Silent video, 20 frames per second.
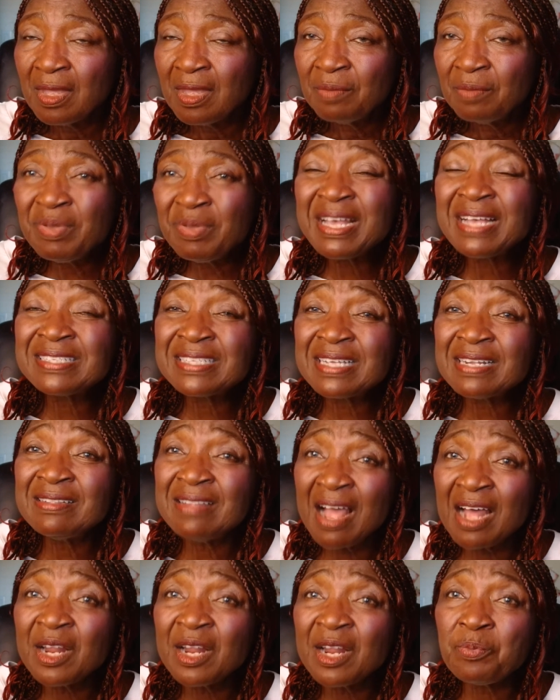because a
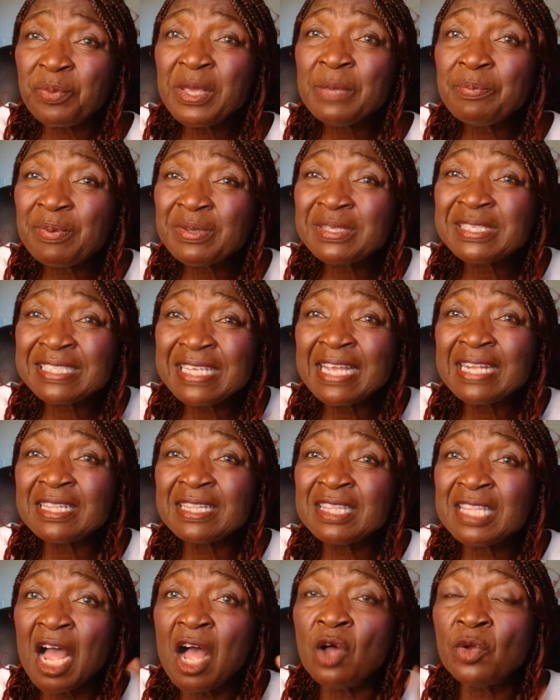lot of people
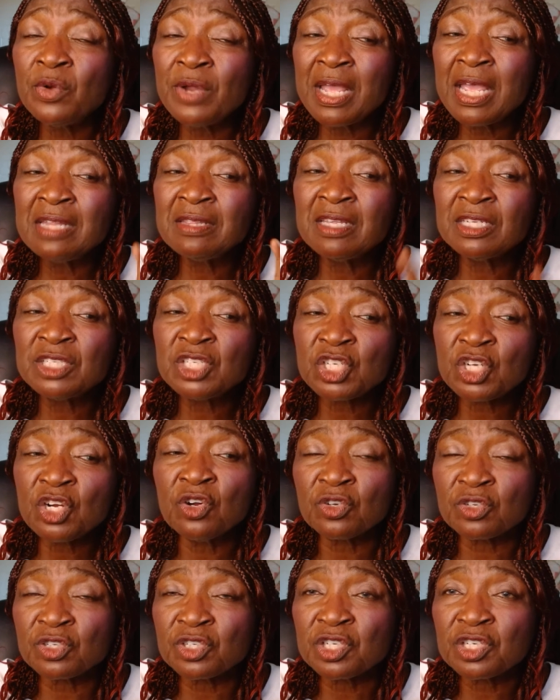sit down in the
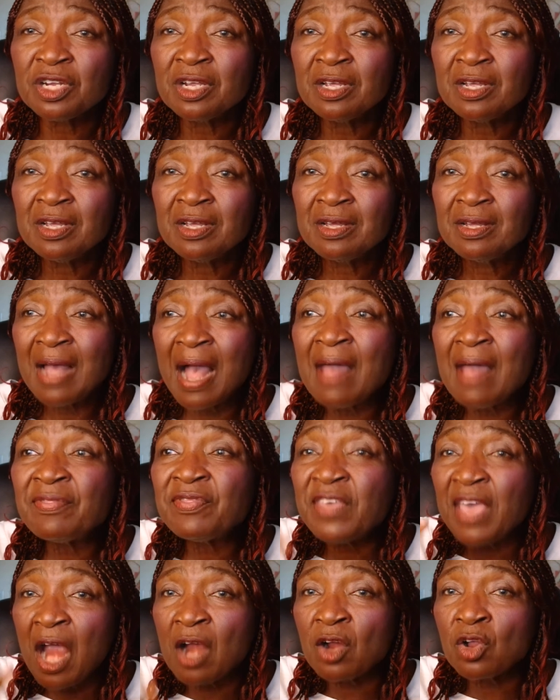church and
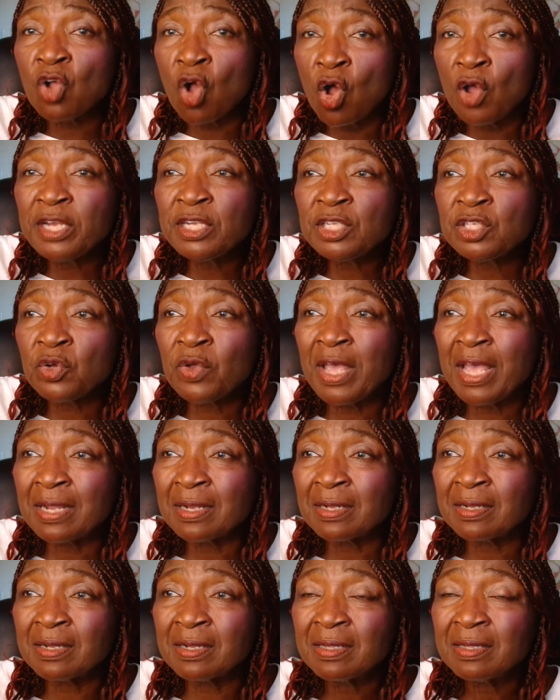they are going to
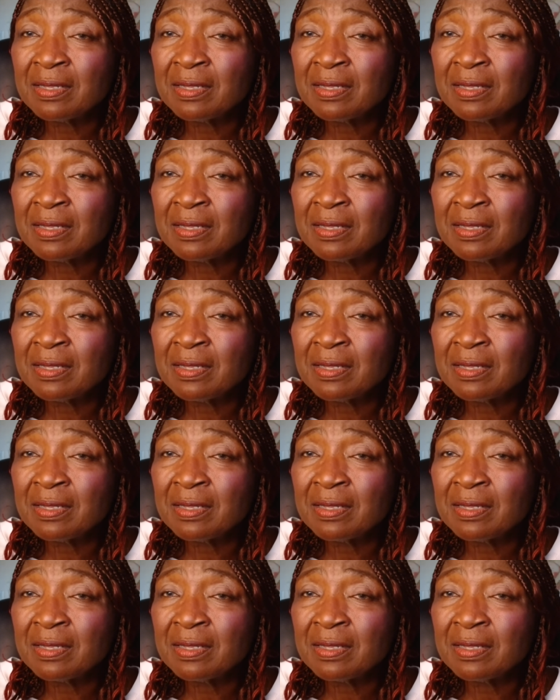hell.